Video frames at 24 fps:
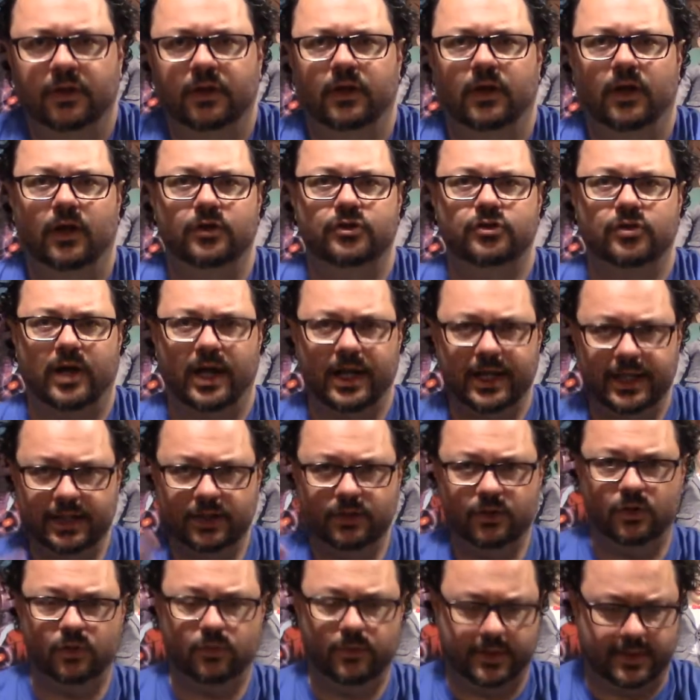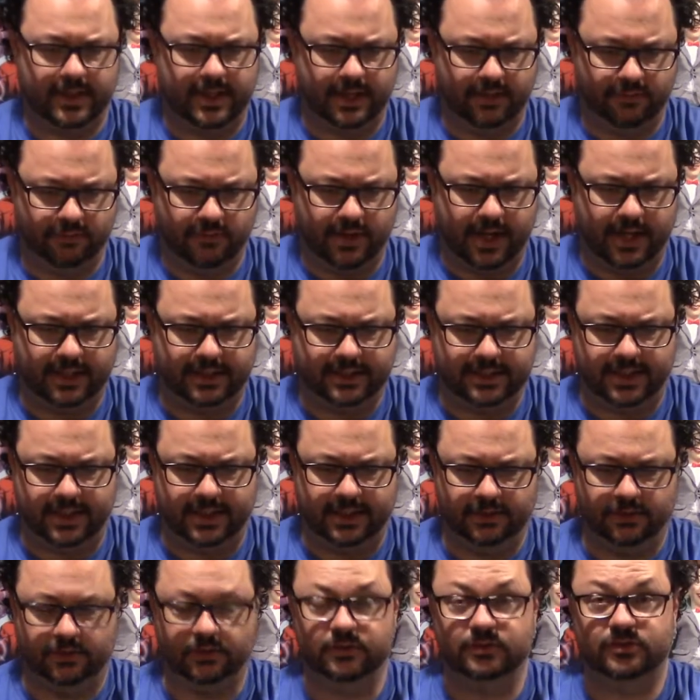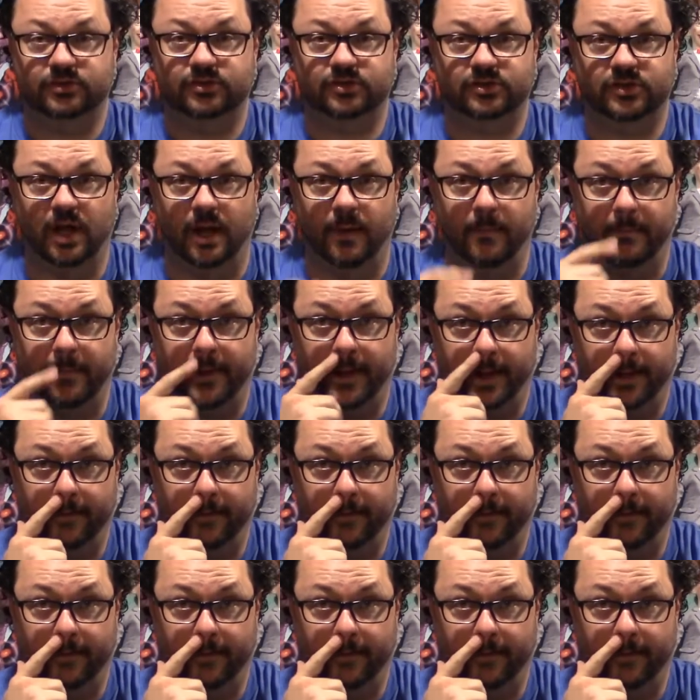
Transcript: A triangle with a rectangle stump.